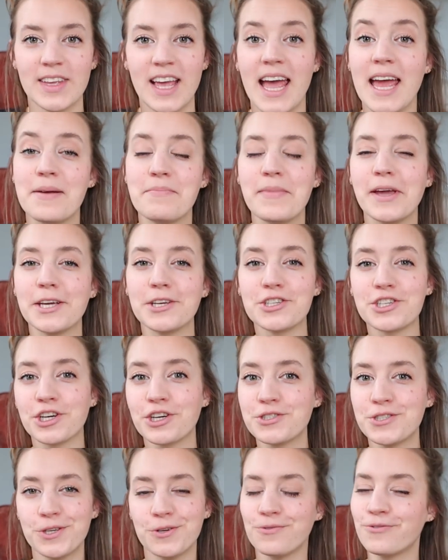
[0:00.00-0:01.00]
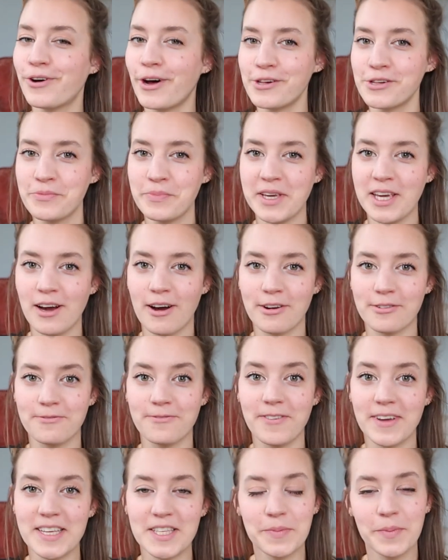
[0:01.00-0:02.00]
And make sure to follow me on
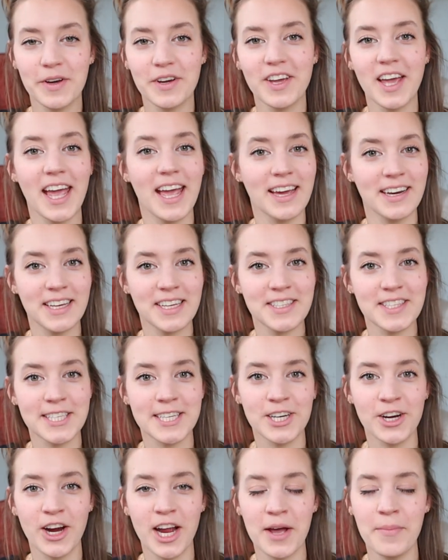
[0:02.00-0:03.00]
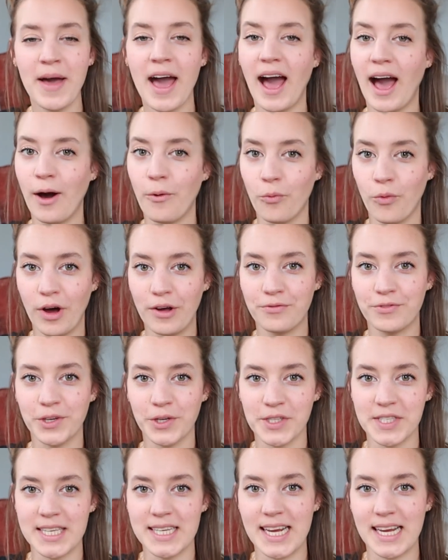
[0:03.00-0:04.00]
Facebook and Instagram at What
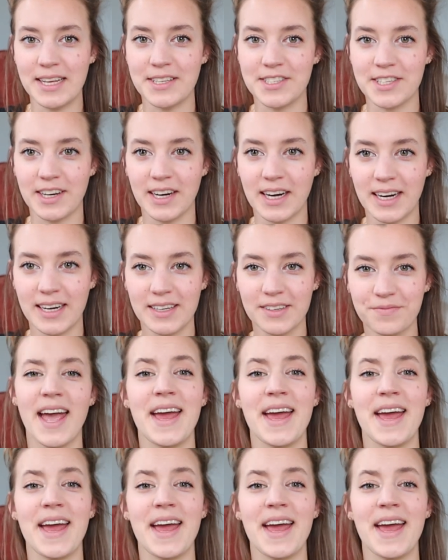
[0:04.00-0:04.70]
Fuels a Dancer.